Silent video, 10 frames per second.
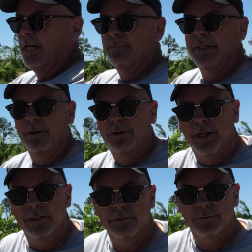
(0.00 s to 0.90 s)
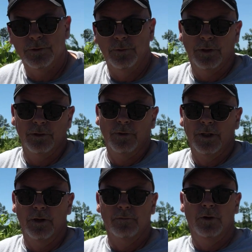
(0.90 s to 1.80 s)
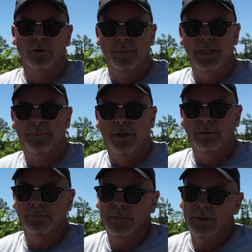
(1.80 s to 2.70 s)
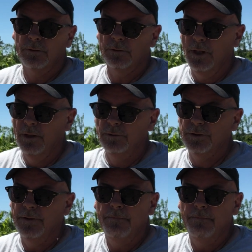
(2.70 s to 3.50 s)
and be okay. So we're gonna run over to Home Depot or Lowe's